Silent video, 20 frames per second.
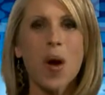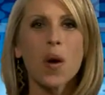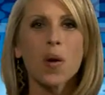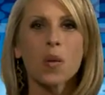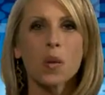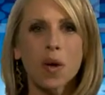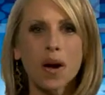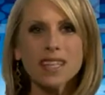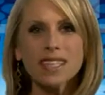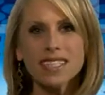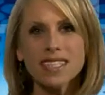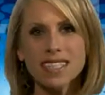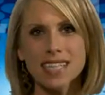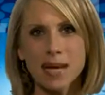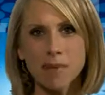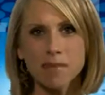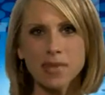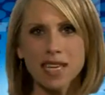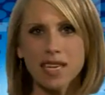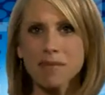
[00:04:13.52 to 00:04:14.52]
what
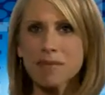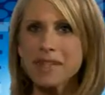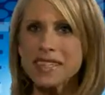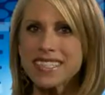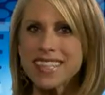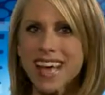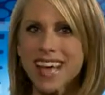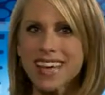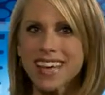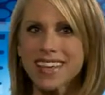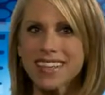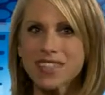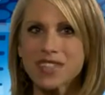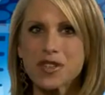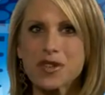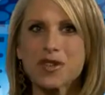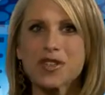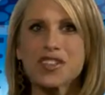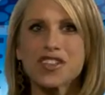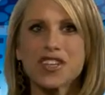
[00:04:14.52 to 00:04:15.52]
steps can be taken
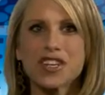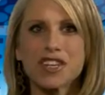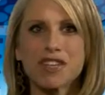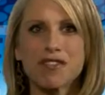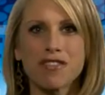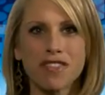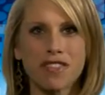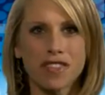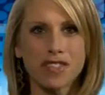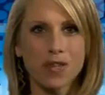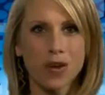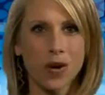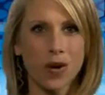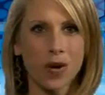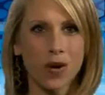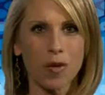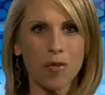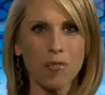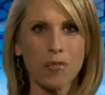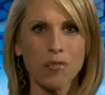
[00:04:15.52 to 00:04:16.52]
to achieve this
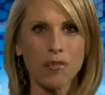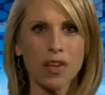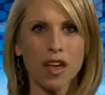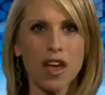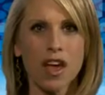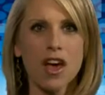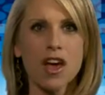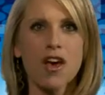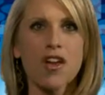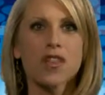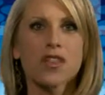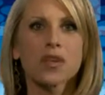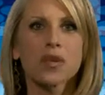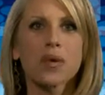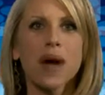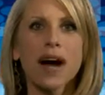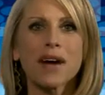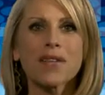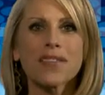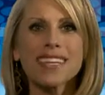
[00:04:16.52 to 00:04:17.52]
goal?
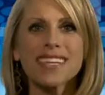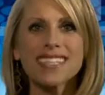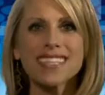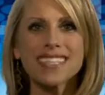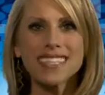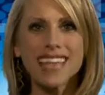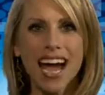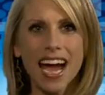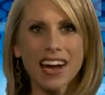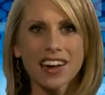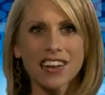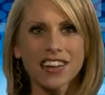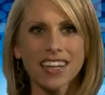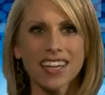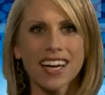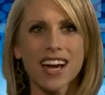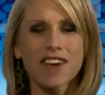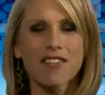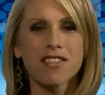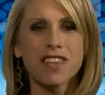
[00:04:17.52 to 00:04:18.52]
Throughout the
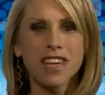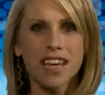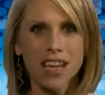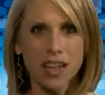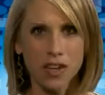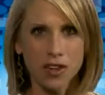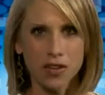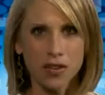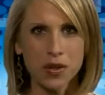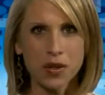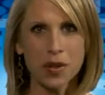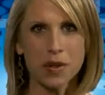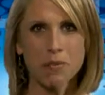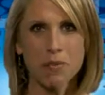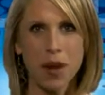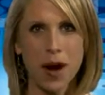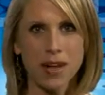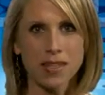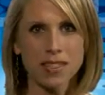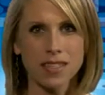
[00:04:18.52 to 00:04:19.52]
entirety of the interviewing
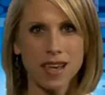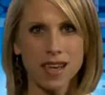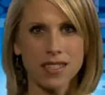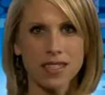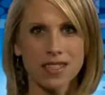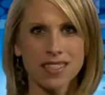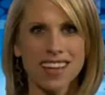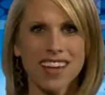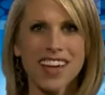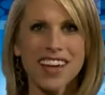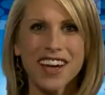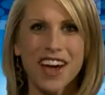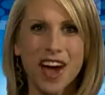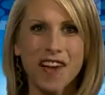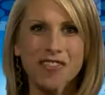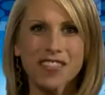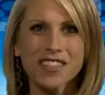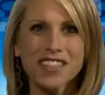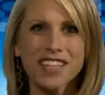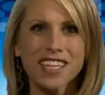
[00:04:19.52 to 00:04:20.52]
process,
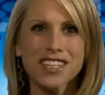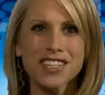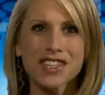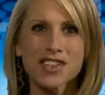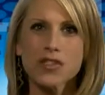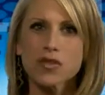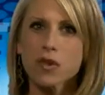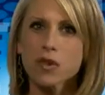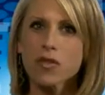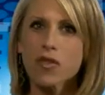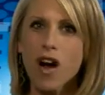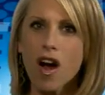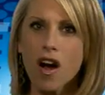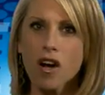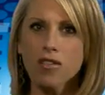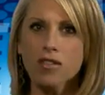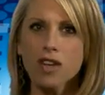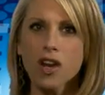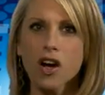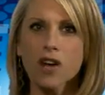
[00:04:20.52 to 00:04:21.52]
conversations
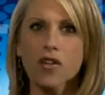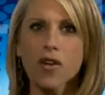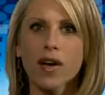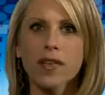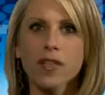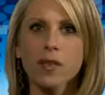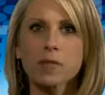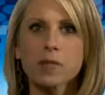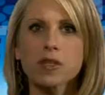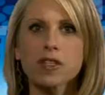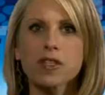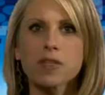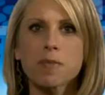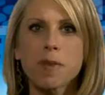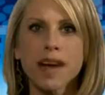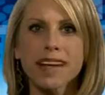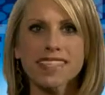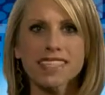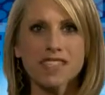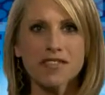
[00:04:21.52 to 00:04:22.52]
revolved around the
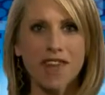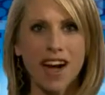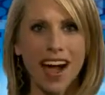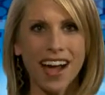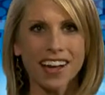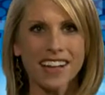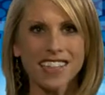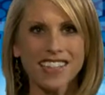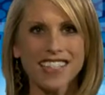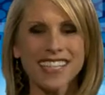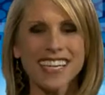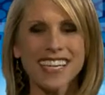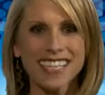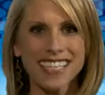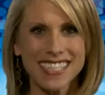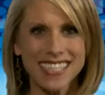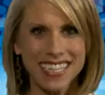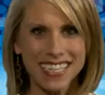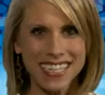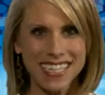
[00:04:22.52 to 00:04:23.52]
prospective hire's
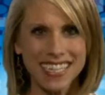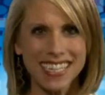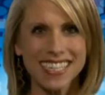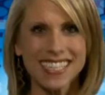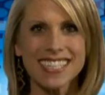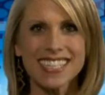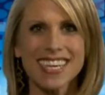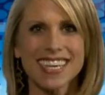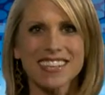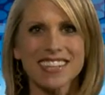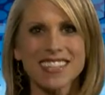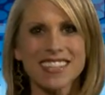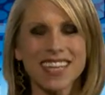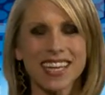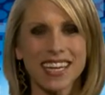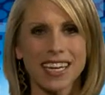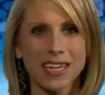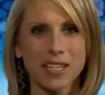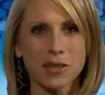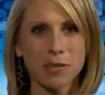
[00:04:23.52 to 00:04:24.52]
existing skills
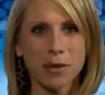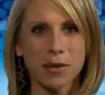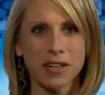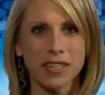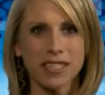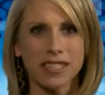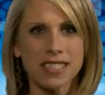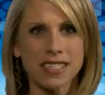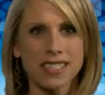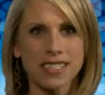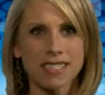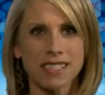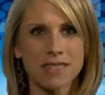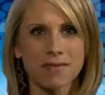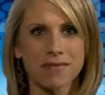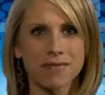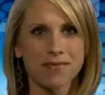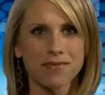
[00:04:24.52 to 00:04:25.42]
and experiences.